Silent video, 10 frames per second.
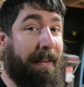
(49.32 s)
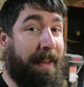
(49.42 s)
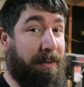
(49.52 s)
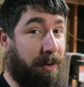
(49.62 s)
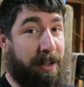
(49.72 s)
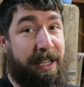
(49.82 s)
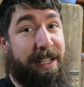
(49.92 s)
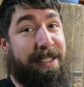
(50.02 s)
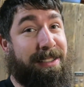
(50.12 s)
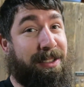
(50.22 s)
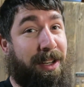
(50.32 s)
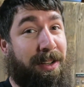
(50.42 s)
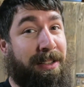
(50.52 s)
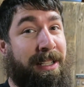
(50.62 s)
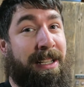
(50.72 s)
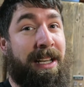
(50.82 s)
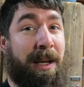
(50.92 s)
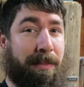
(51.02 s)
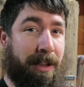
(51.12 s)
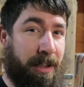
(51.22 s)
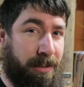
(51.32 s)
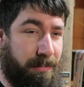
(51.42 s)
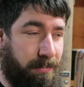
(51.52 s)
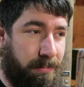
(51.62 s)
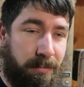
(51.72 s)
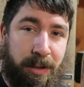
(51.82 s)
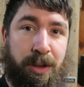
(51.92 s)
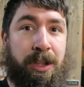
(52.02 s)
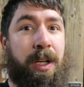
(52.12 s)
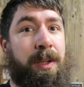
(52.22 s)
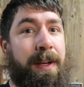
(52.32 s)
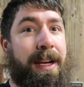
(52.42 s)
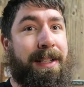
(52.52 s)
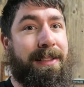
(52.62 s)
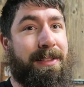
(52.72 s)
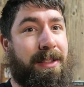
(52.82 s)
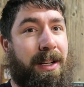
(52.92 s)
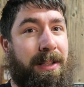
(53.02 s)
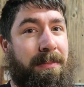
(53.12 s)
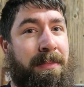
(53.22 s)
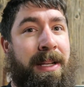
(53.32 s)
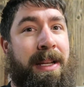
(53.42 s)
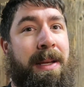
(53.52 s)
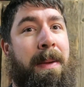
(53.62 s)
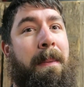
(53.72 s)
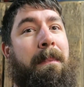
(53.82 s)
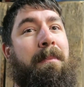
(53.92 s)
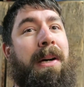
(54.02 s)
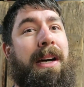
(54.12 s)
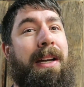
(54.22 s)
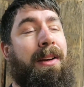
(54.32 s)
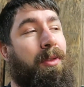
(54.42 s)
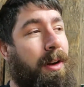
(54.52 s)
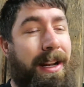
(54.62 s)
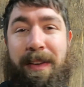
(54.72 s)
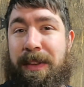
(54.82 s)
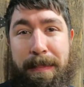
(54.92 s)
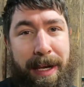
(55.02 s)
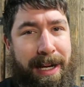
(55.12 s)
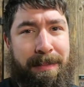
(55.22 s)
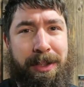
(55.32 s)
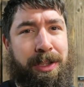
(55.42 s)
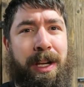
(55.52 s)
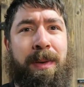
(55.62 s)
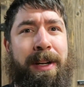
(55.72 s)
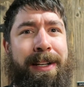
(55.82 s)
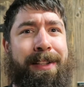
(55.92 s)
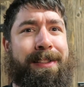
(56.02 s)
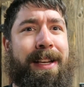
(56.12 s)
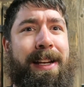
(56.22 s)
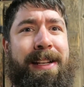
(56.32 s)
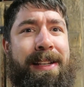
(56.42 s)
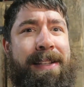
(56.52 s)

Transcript: I've already got it installed. I'm gonna show you how to install them, but right off the bat, I'm gonna show you what it looks like.